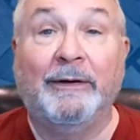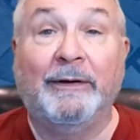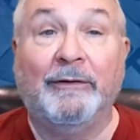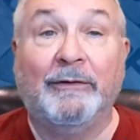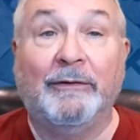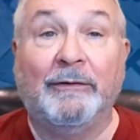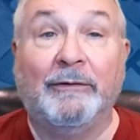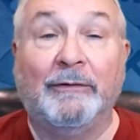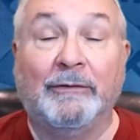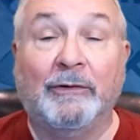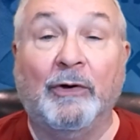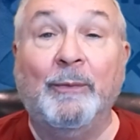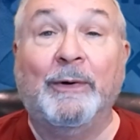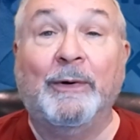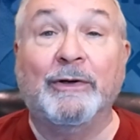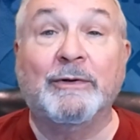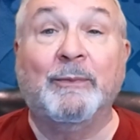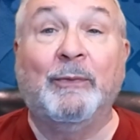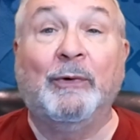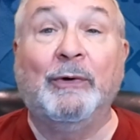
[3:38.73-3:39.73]
It's so
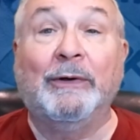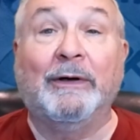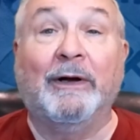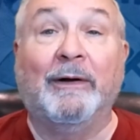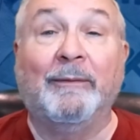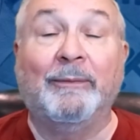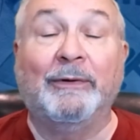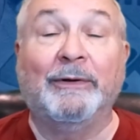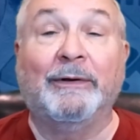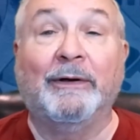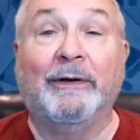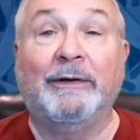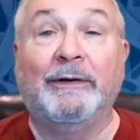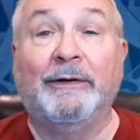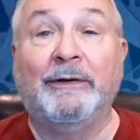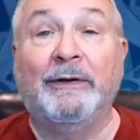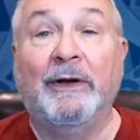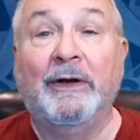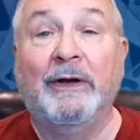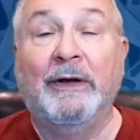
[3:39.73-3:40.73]
much more
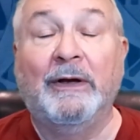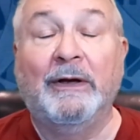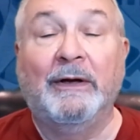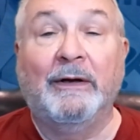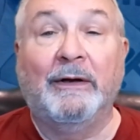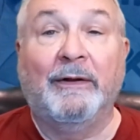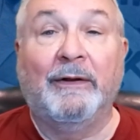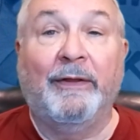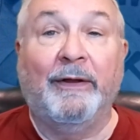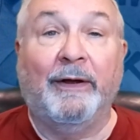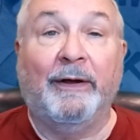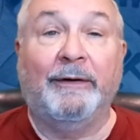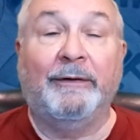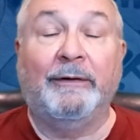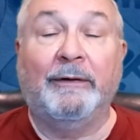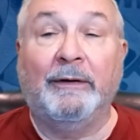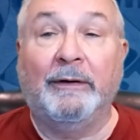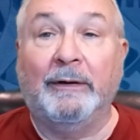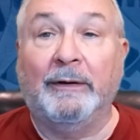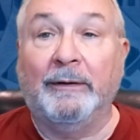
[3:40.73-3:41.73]
complicated that
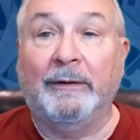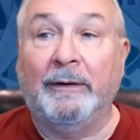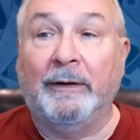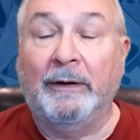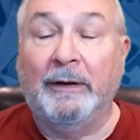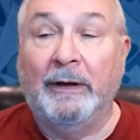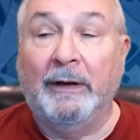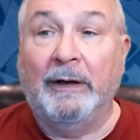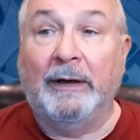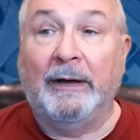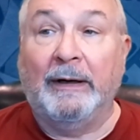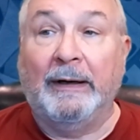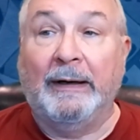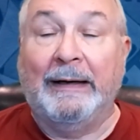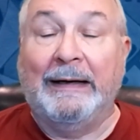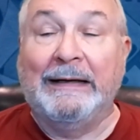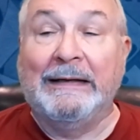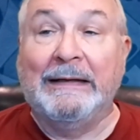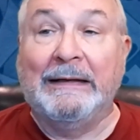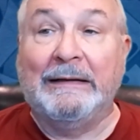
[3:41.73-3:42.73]

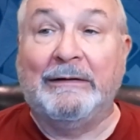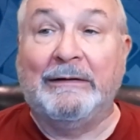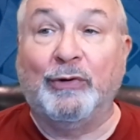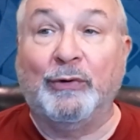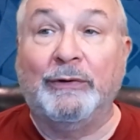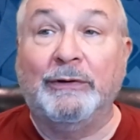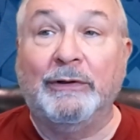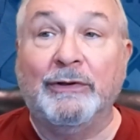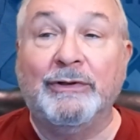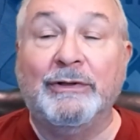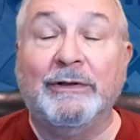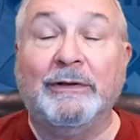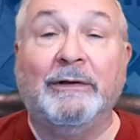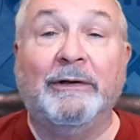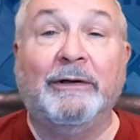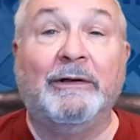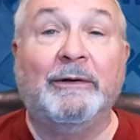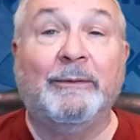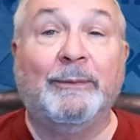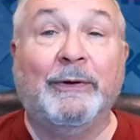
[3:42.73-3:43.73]

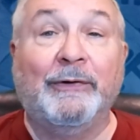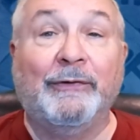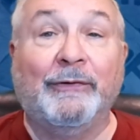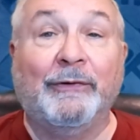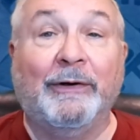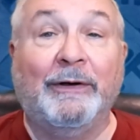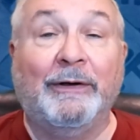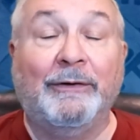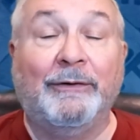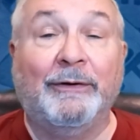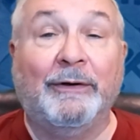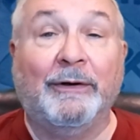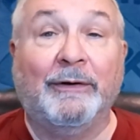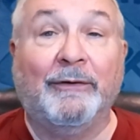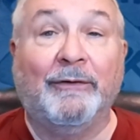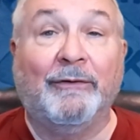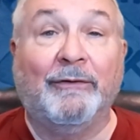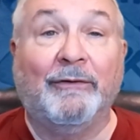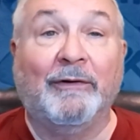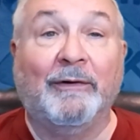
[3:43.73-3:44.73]
traditional enterprise
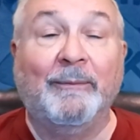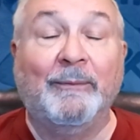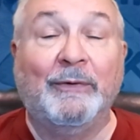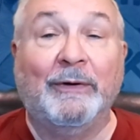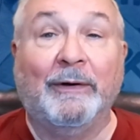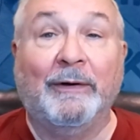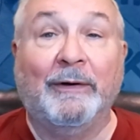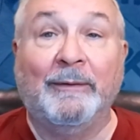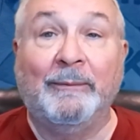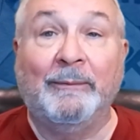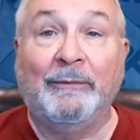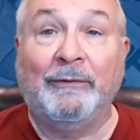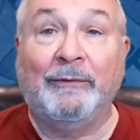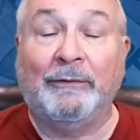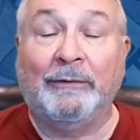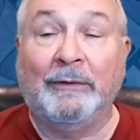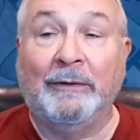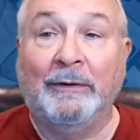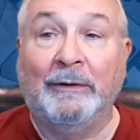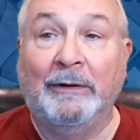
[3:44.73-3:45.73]
architects
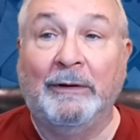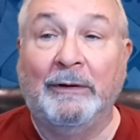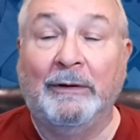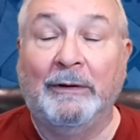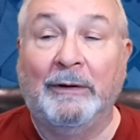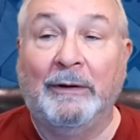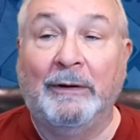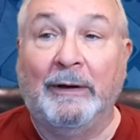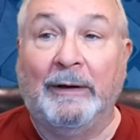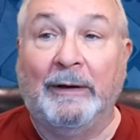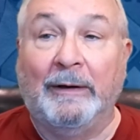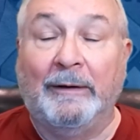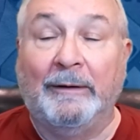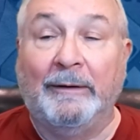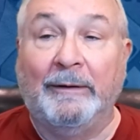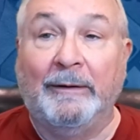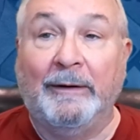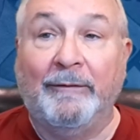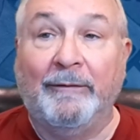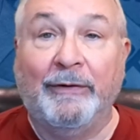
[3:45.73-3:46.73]
sometimes
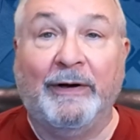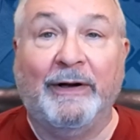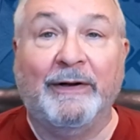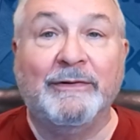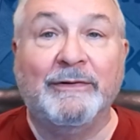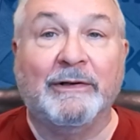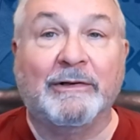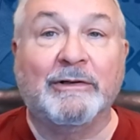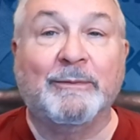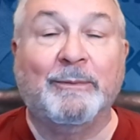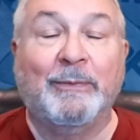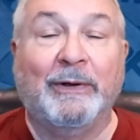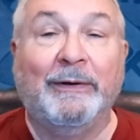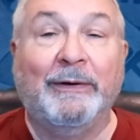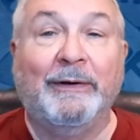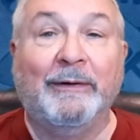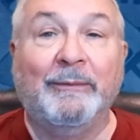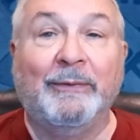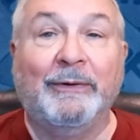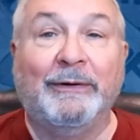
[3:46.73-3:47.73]
have their heads
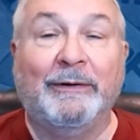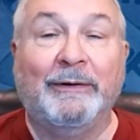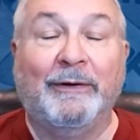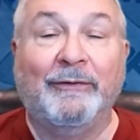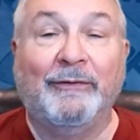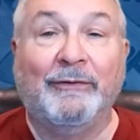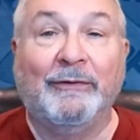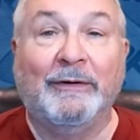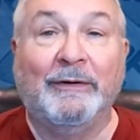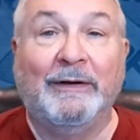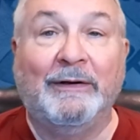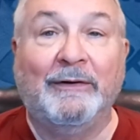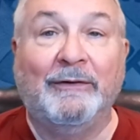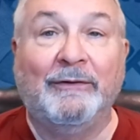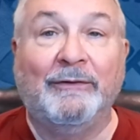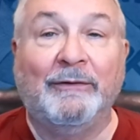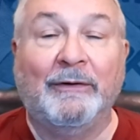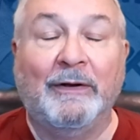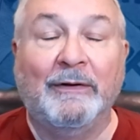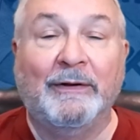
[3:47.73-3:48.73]
exploding, because
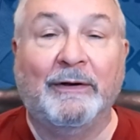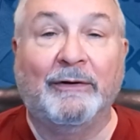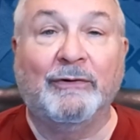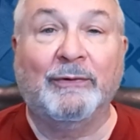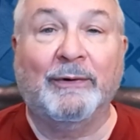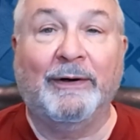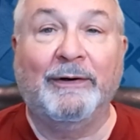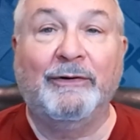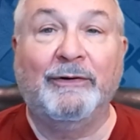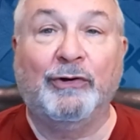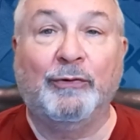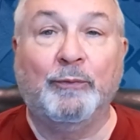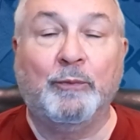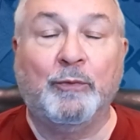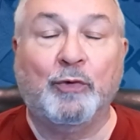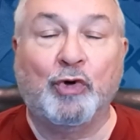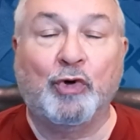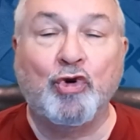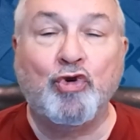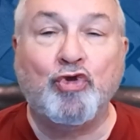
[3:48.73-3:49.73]
they're trying to
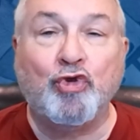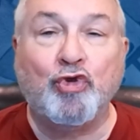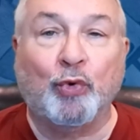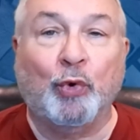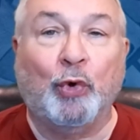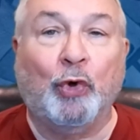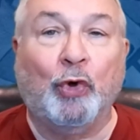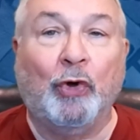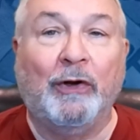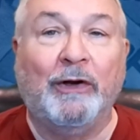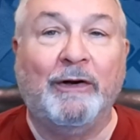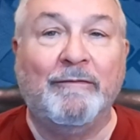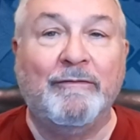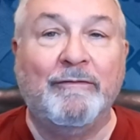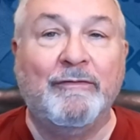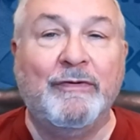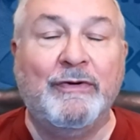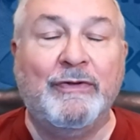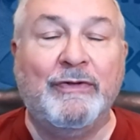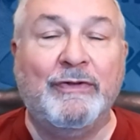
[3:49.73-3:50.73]
control
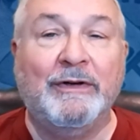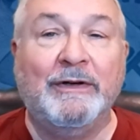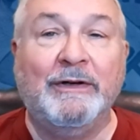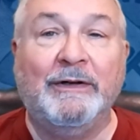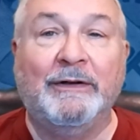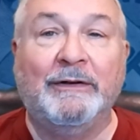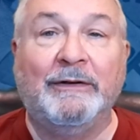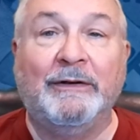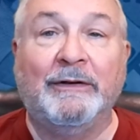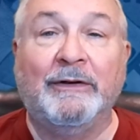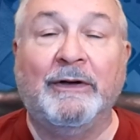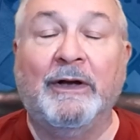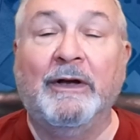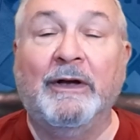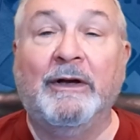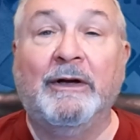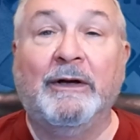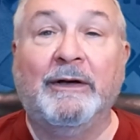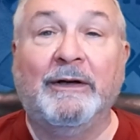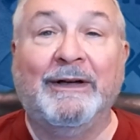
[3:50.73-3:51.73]
everything and it
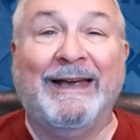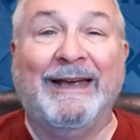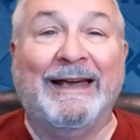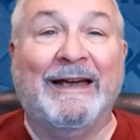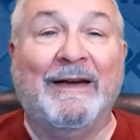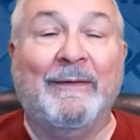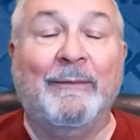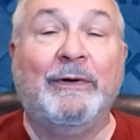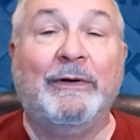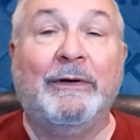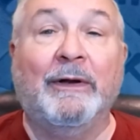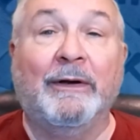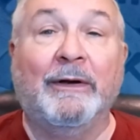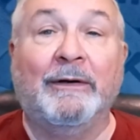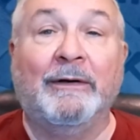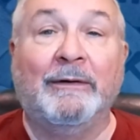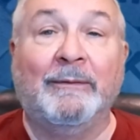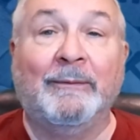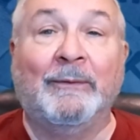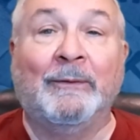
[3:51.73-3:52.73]
can't be done
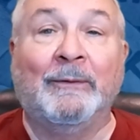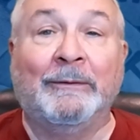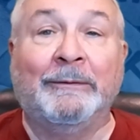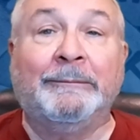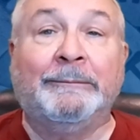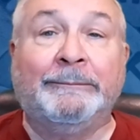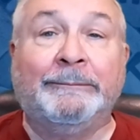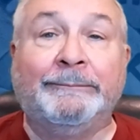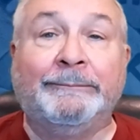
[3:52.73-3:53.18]
anymore.